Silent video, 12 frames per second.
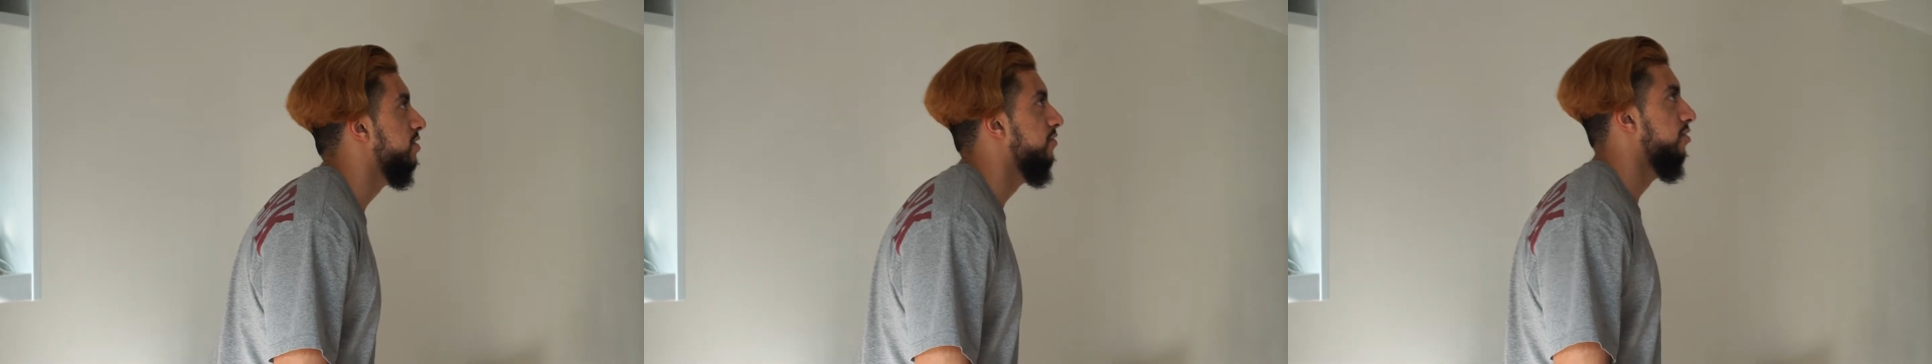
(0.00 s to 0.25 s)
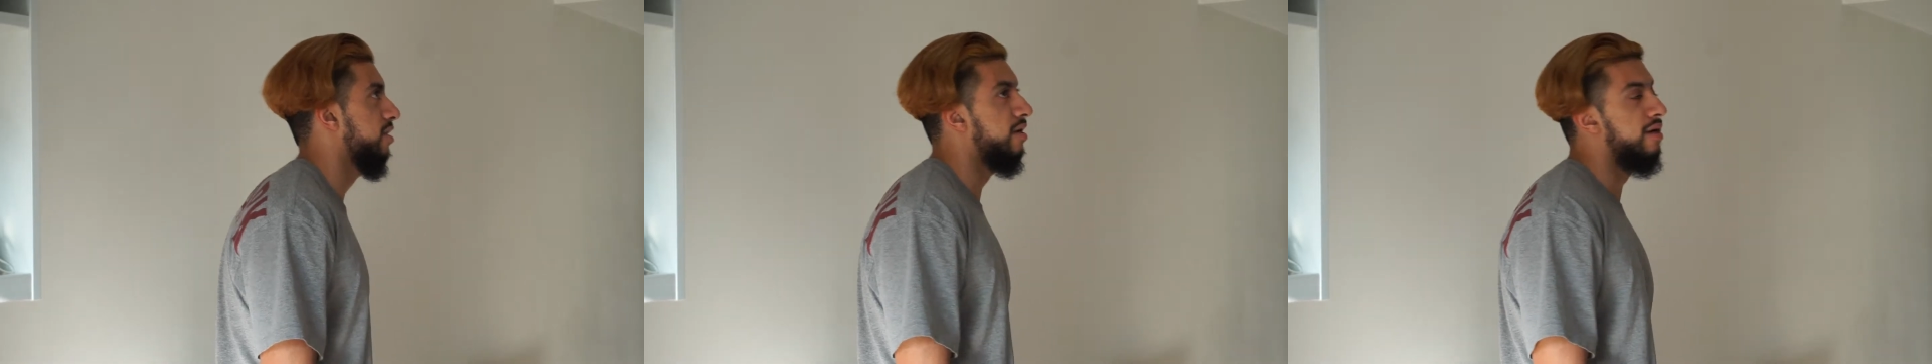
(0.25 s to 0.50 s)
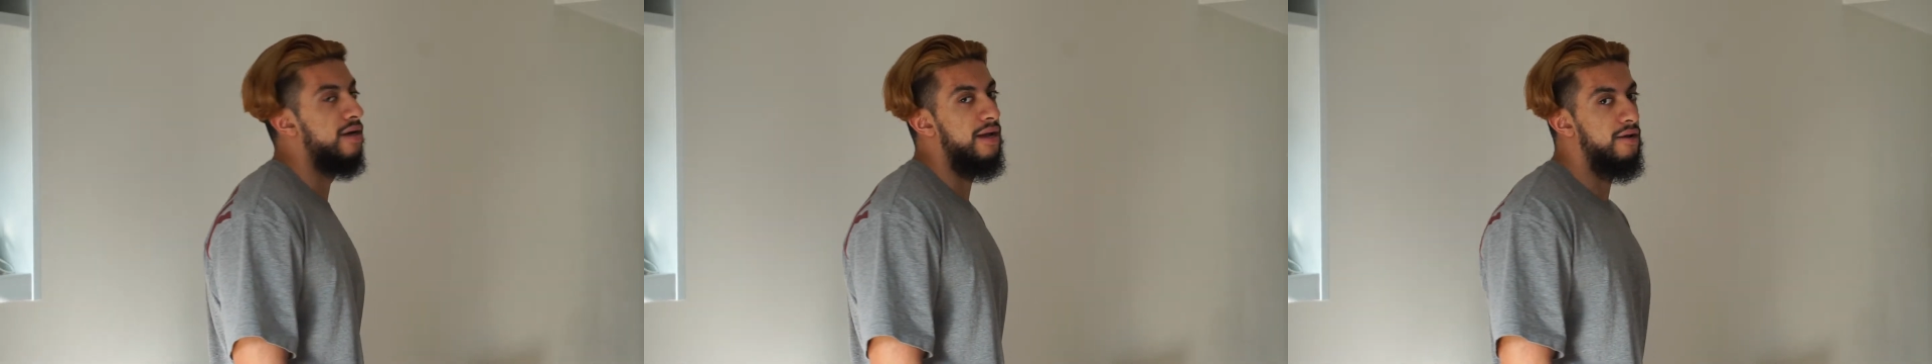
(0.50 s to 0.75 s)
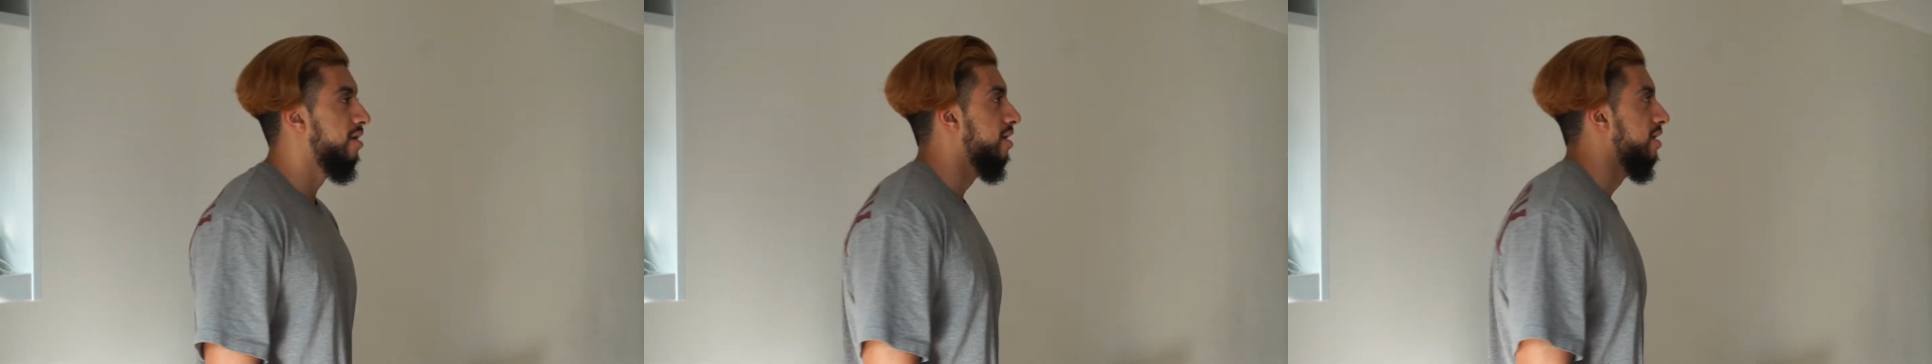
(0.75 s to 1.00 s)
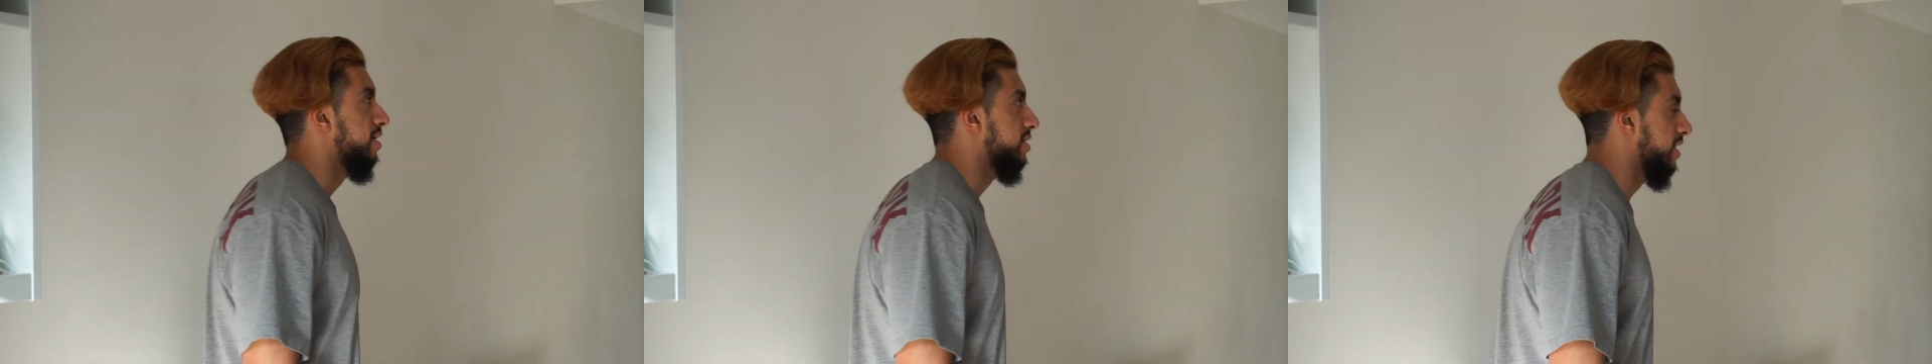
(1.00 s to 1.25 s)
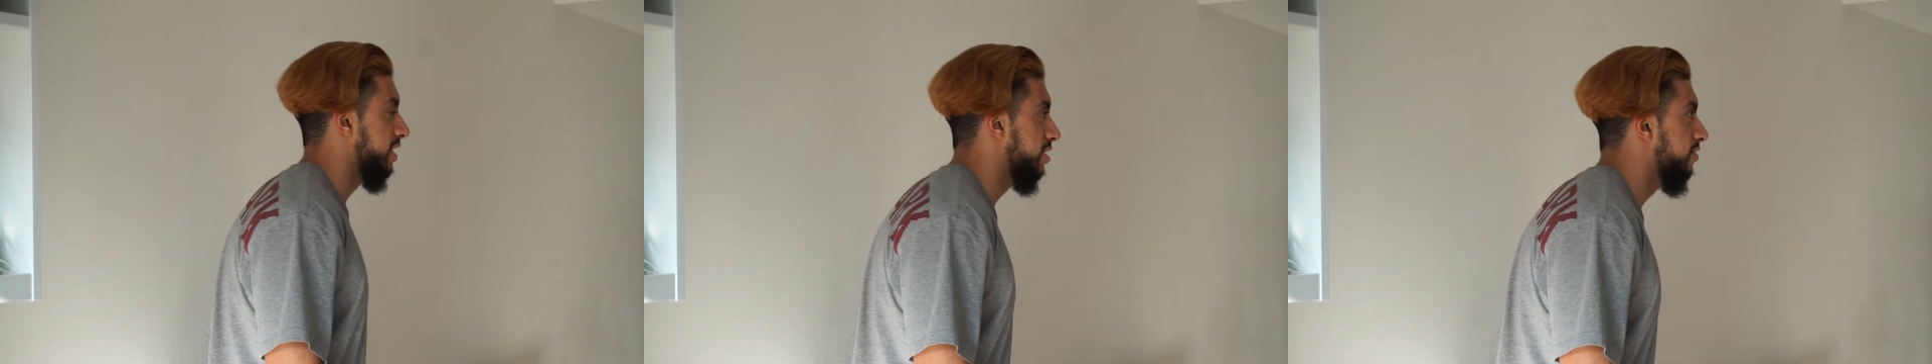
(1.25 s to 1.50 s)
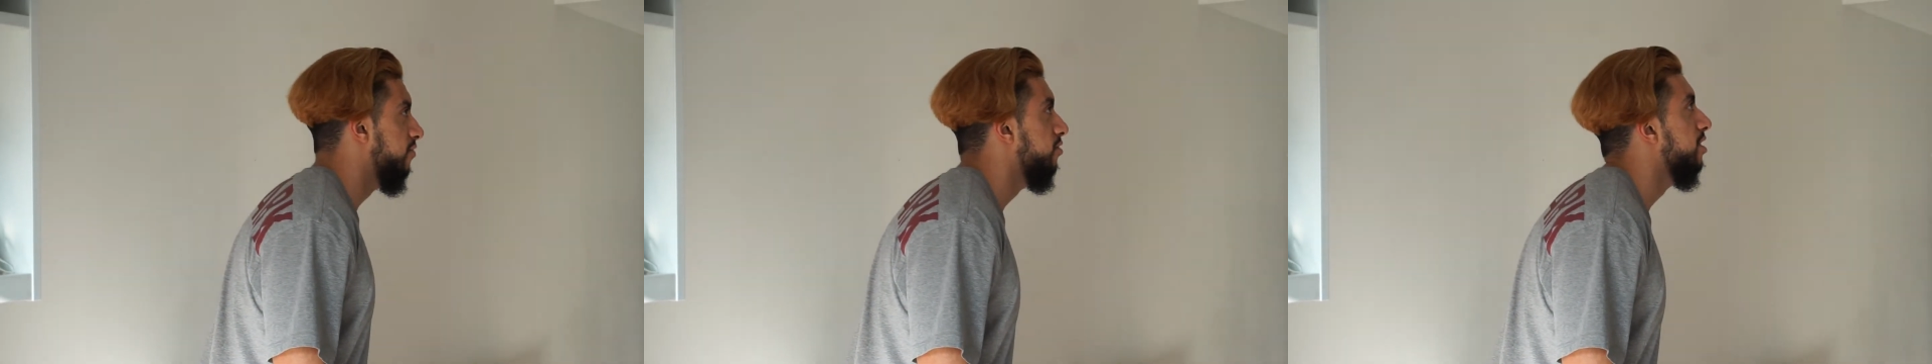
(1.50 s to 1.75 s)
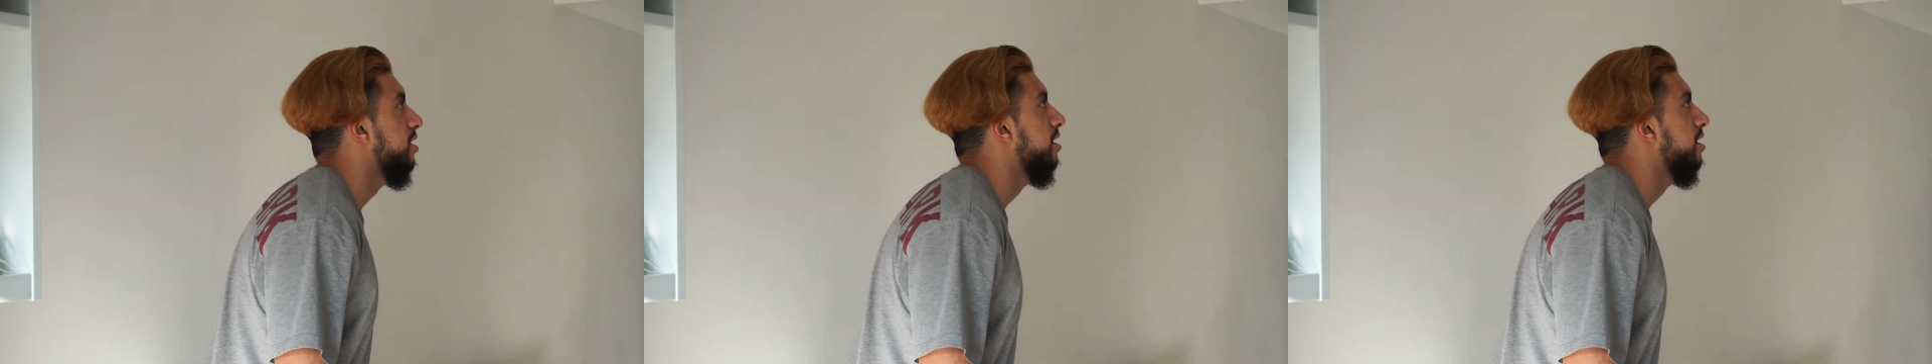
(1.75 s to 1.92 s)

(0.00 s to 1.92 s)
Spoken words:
of all, second of all,